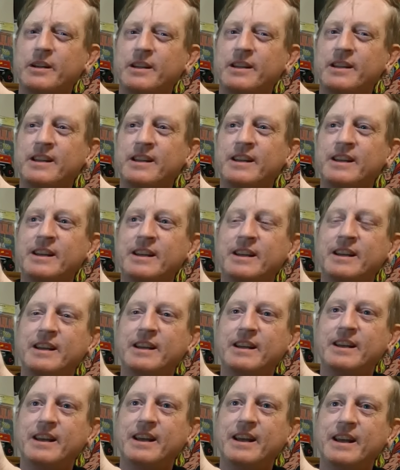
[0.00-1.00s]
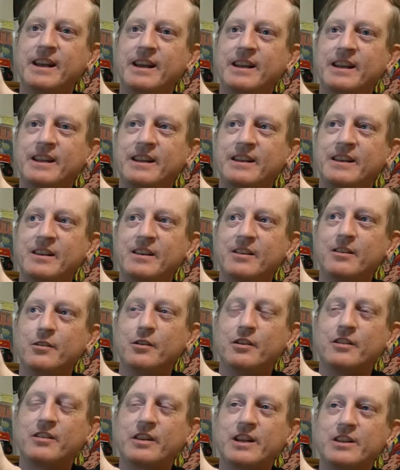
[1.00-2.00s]
it and
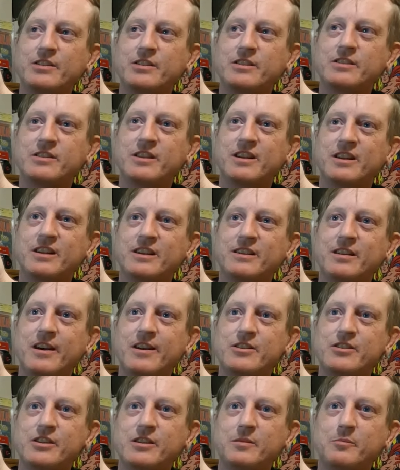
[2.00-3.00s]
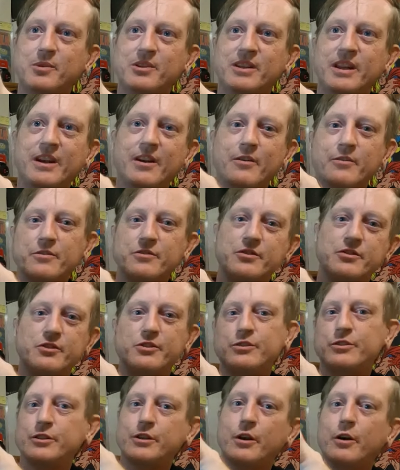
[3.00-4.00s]
looks like she's gonna touch it, but they don't
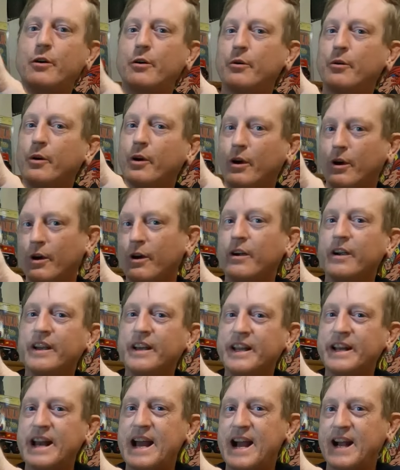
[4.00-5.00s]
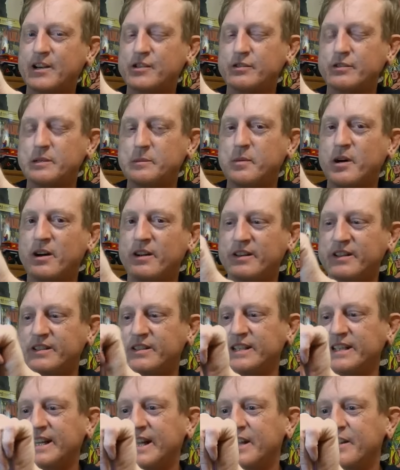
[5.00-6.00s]
show her and it actually bonded
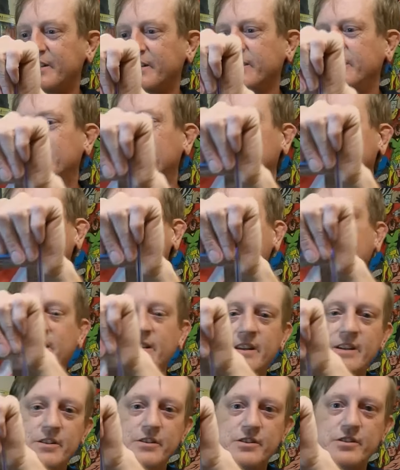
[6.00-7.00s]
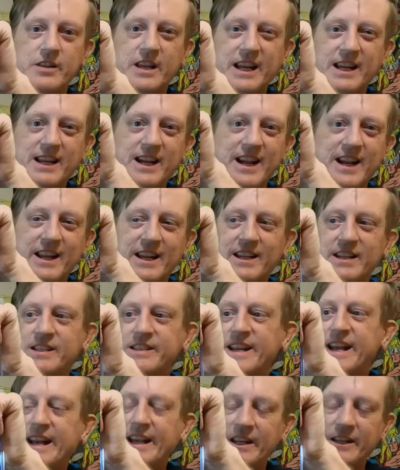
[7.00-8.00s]
together. They just like kind of
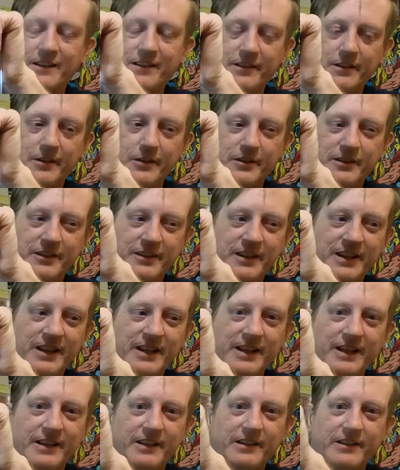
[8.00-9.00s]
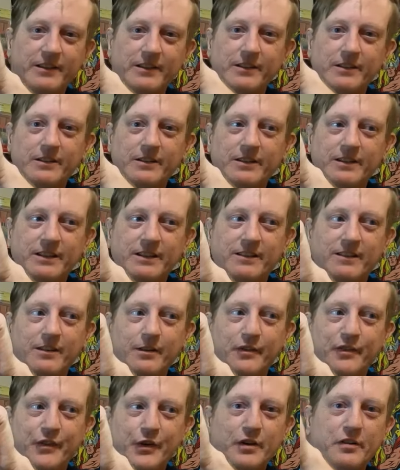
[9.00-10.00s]
hint at it. So it's it's, it's
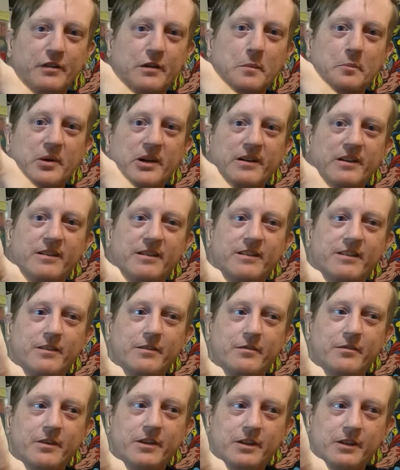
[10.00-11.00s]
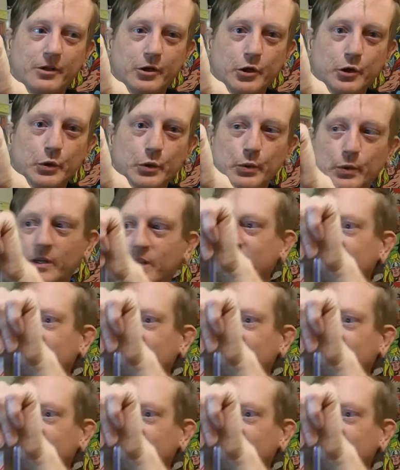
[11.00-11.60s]
the first appearance of the goo.